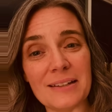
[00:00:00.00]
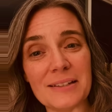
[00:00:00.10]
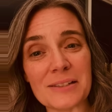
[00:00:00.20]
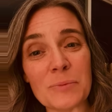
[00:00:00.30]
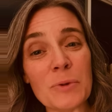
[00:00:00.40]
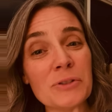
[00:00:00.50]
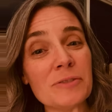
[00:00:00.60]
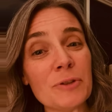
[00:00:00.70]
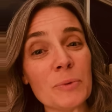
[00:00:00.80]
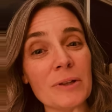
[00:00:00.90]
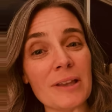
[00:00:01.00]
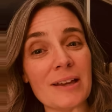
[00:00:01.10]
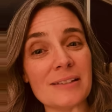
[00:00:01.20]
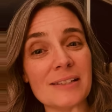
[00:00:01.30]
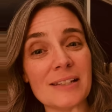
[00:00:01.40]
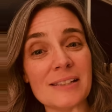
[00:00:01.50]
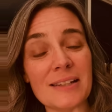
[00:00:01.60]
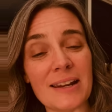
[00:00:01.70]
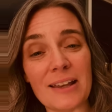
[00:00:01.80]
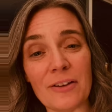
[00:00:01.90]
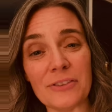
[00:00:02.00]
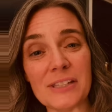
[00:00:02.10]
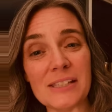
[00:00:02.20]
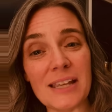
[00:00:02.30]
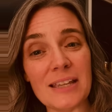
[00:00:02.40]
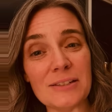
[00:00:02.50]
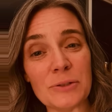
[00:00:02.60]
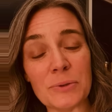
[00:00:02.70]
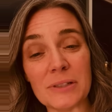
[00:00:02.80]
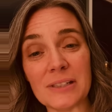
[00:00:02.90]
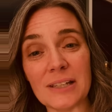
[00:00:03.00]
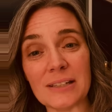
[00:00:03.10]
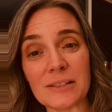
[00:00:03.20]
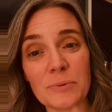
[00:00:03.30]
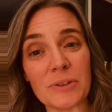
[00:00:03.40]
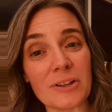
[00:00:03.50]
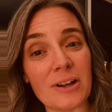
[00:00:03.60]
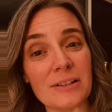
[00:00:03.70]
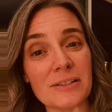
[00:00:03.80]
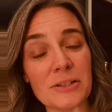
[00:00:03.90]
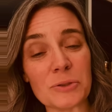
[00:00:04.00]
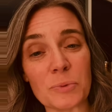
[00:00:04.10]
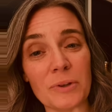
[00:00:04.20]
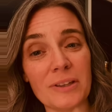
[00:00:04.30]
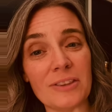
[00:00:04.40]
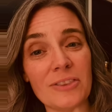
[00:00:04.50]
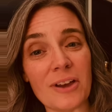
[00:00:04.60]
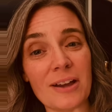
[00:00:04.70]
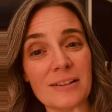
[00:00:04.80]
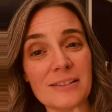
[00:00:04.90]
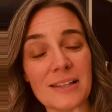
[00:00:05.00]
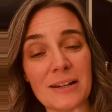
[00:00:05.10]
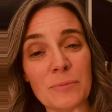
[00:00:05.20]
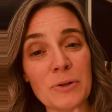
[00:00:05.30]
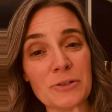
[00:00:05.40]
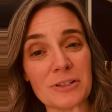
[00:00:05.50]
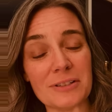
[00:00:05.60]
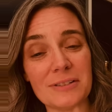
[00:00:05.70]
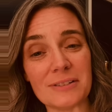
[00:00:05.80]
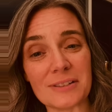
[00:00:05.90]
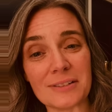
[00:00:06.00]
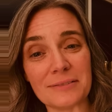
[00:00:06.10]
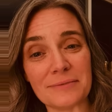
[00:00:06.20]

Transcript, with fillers: So, most of you realize it's not a healthy state to exist with constant swirling thoughts and emotions.